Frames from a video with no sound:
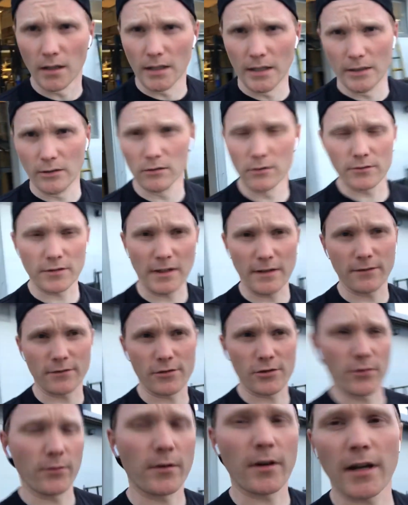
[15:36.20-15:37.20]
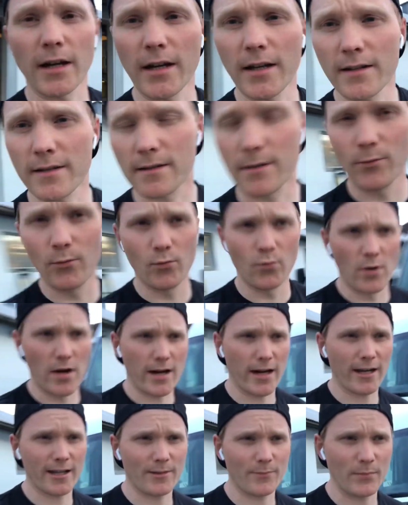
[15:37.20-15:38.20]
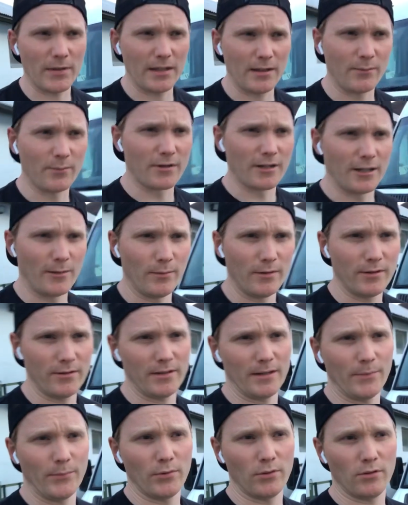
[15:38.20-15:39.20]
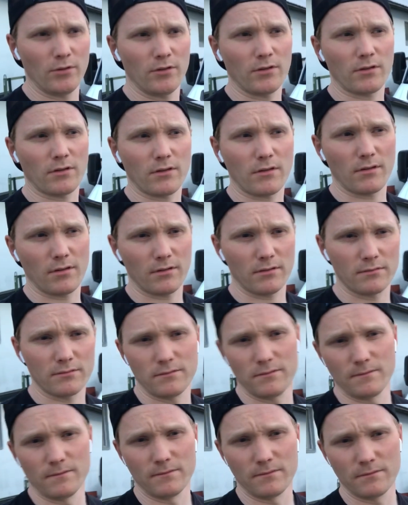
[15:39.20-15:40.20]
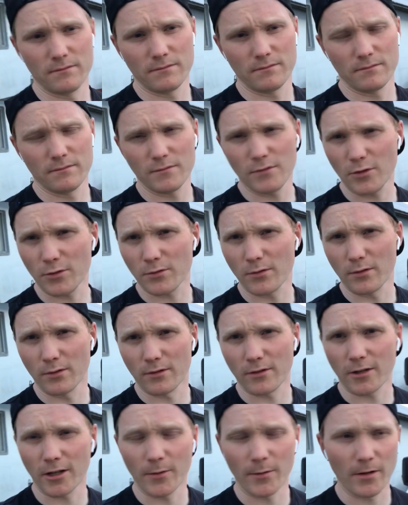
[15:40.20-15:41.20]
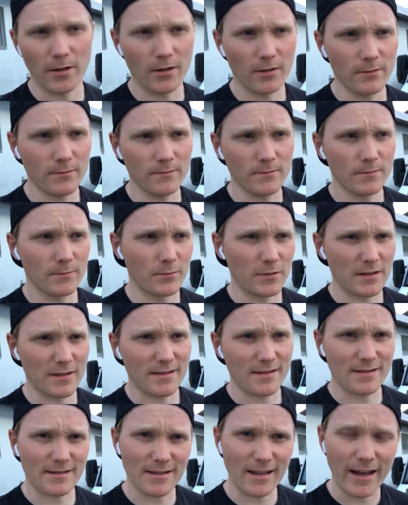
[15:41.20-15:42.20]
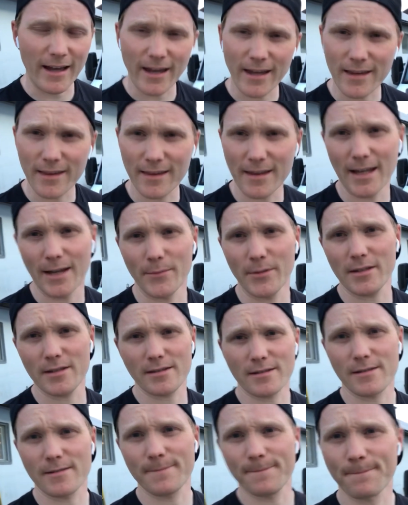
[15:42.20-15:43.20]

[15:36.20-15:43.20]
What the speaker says: I also have to show you guys the white BMW I bought not too long time ago with side damage.